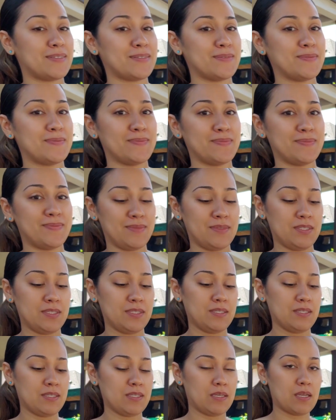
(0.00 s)

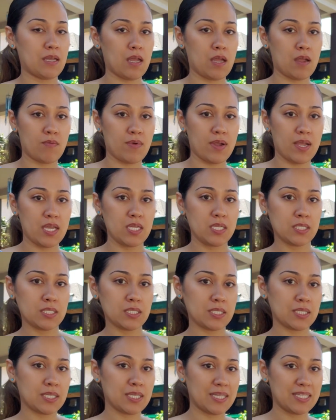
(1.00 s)
Alright,
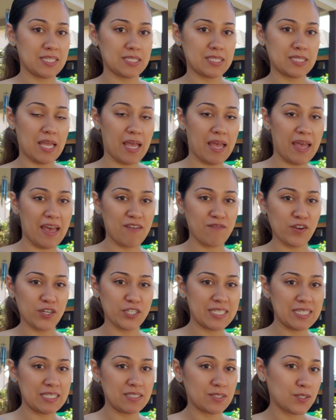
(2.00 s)
let's have our
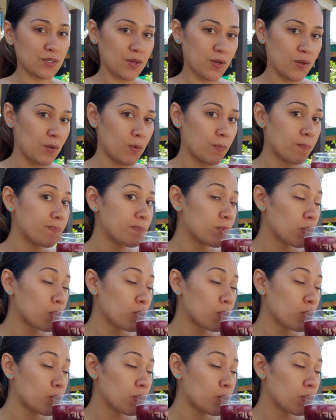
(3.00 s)
Tinto.